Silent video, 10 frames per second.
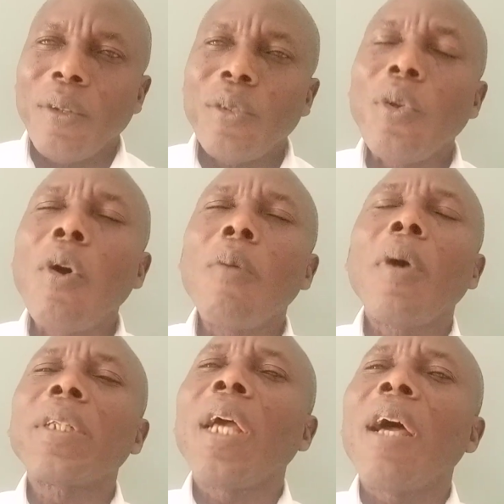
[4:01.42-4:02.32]

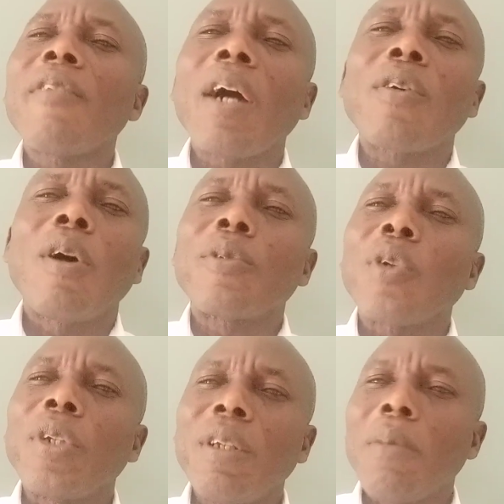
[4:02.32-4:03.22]
Nobody ever come
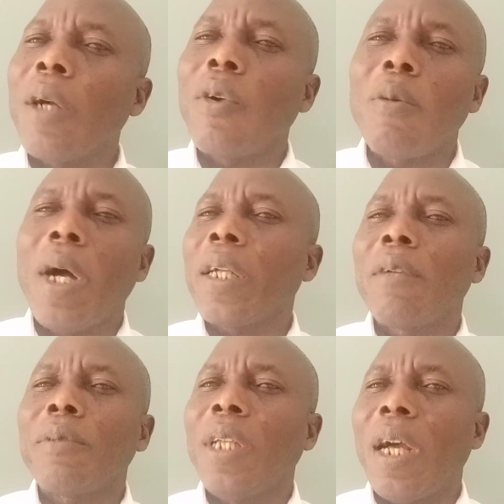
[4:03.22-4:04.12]
to him and go back
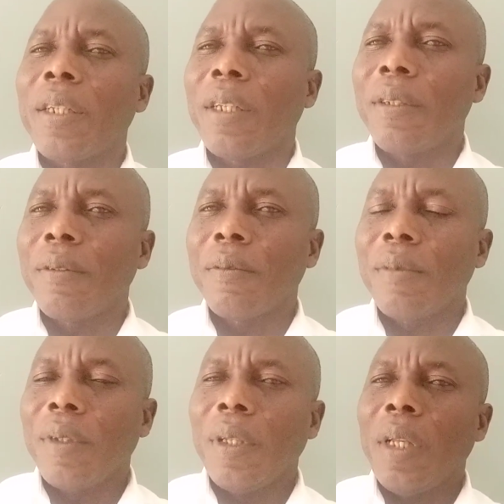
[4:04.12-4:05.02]
empty handed.
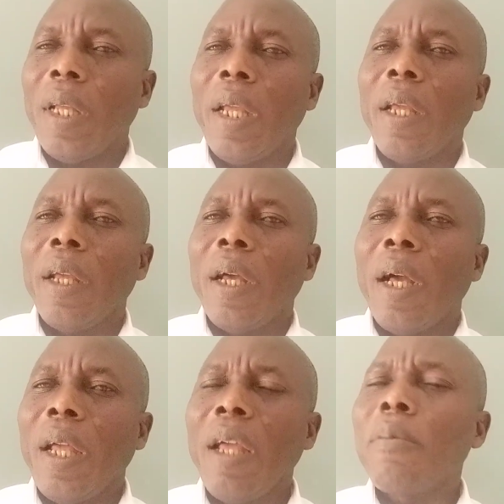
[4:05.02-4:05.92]

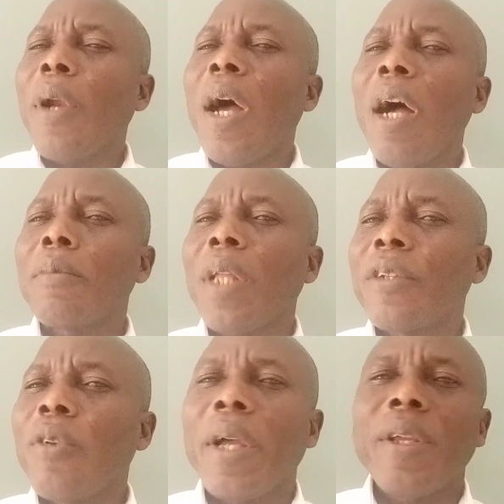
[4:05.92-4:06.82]
Abraham,
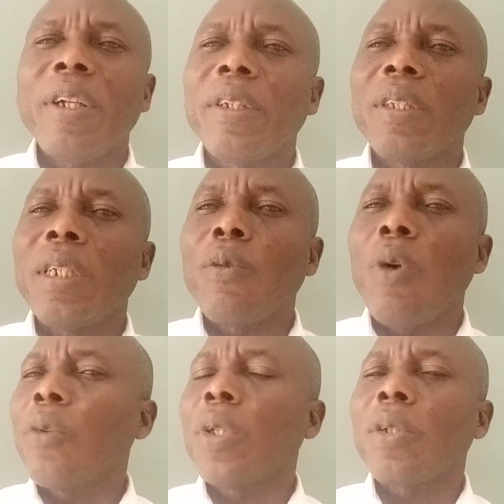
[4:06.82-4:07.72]
that you are hearing, he
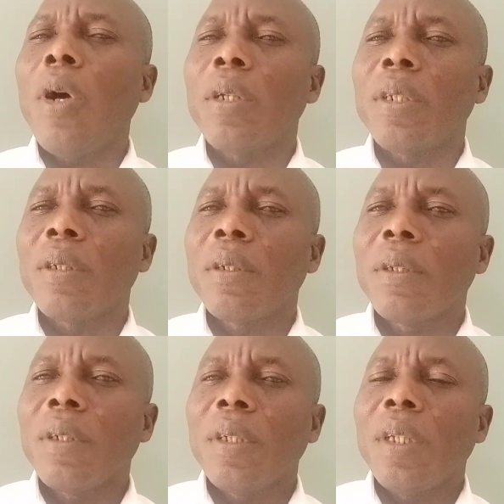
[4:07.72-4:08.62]
walked with God.
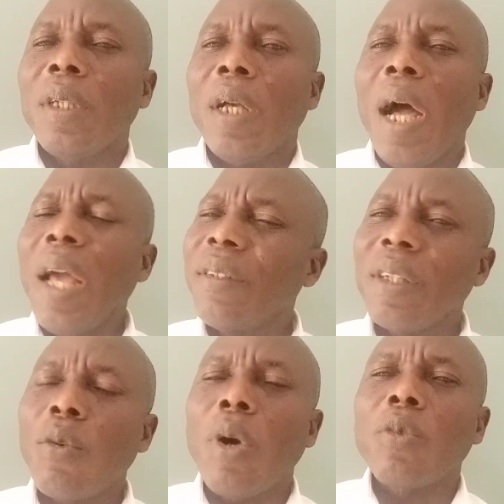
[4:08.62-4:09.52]

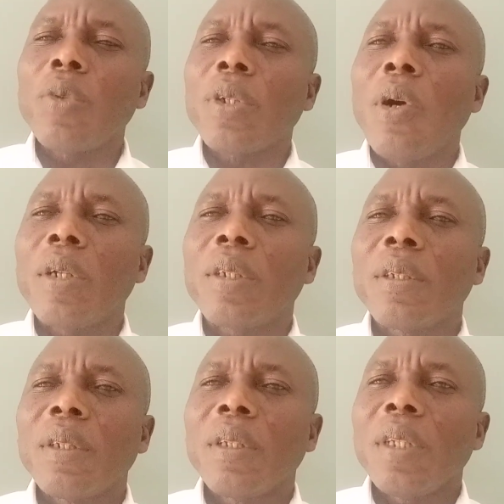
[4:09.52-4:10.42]
Isaac walked with God.
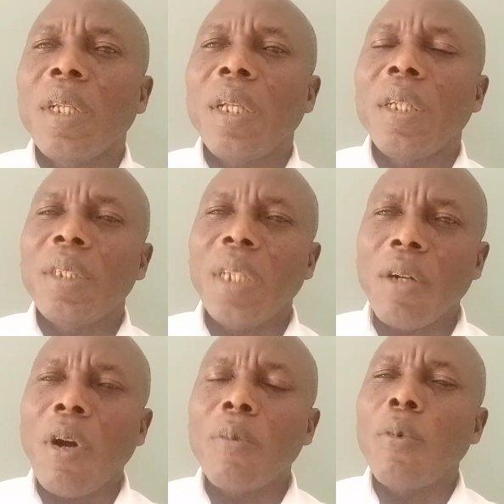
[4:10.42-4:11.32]

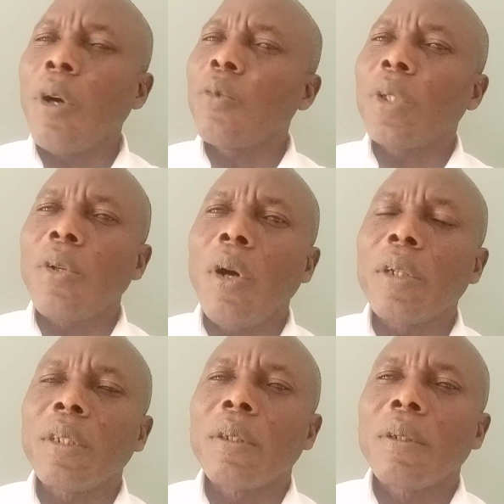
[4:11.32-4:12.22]
Jacob walked with God.